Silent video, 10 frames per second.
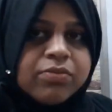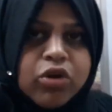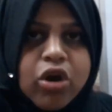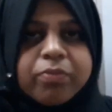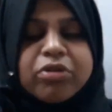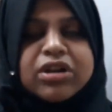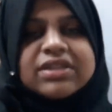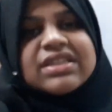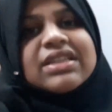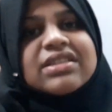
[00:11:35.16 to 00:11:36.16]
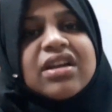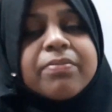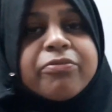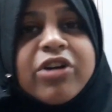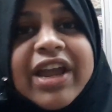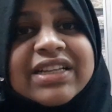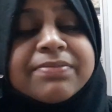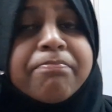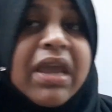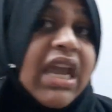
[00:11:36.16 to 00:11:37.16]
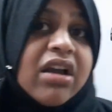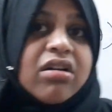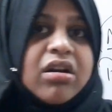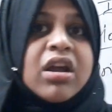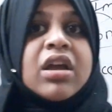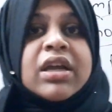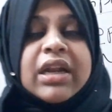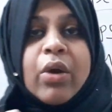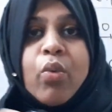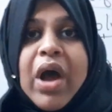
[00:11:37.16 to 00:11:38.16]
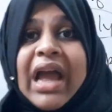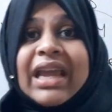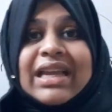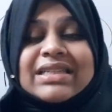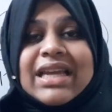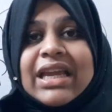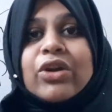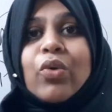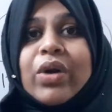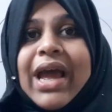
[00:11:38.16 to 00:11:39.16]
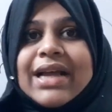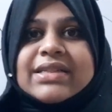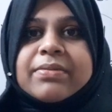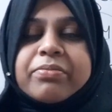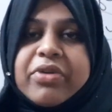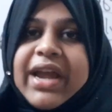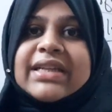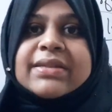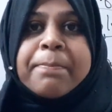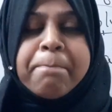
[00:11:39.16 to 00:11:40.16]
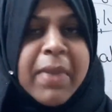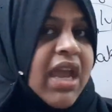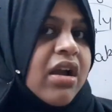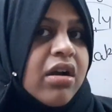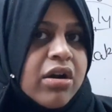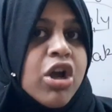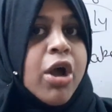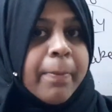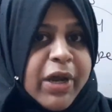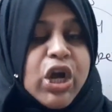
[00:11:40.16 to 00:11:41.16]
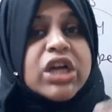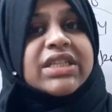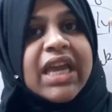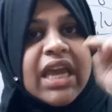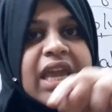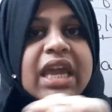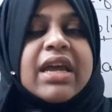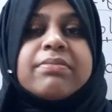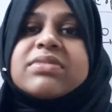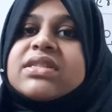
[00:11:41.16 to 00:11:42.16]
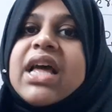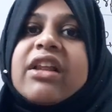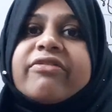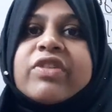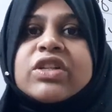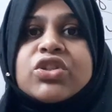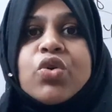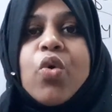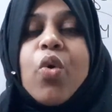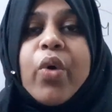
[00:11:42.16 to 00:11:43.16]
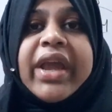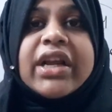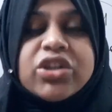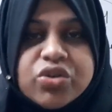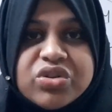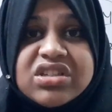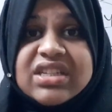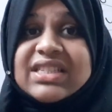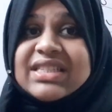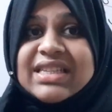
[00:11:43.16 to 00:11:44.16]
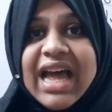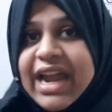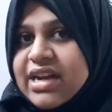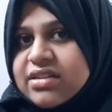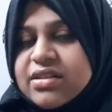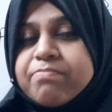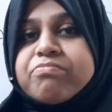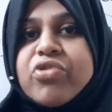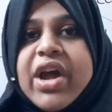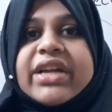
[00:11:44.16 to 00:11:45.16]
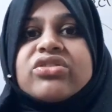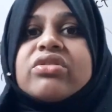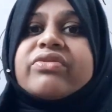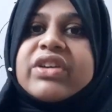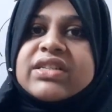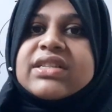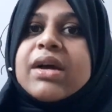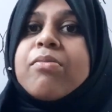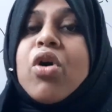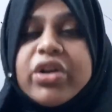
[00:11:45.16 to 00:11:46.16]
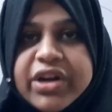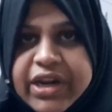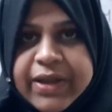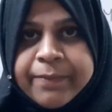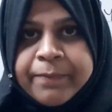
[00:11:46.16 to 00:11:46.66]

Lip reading: monopolist is a price maker. Now why is he known as a price maker? Because he himself is going to decide the price of his commodity.